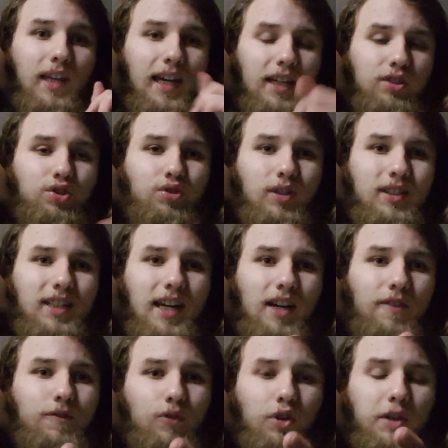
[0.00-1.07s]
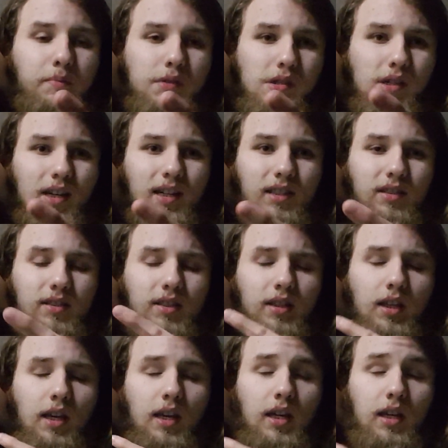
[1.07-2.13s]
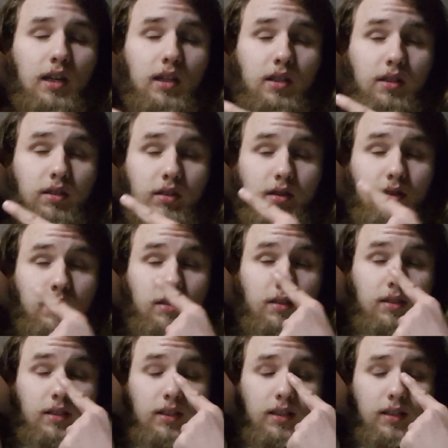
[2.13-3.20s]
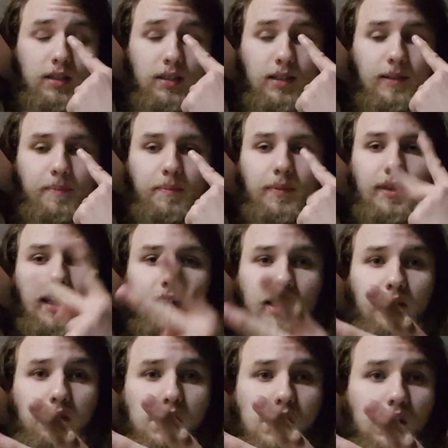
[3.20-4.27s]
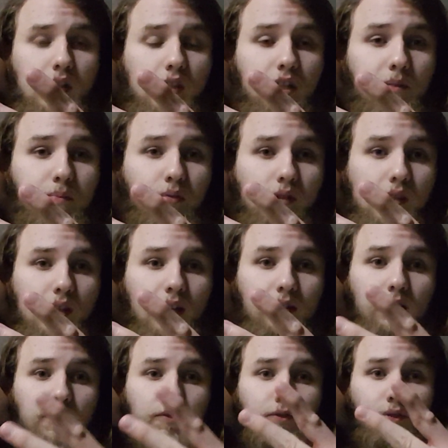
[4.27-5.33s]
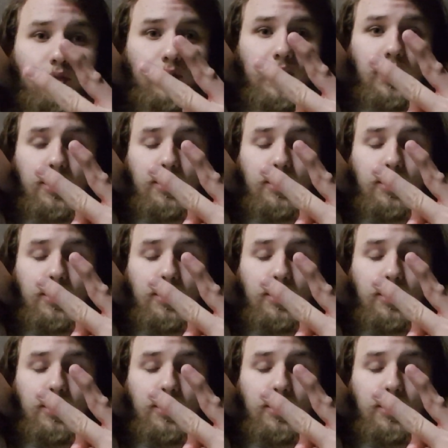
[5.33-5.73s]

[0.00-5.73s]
Extra attack 40% and negative 60% for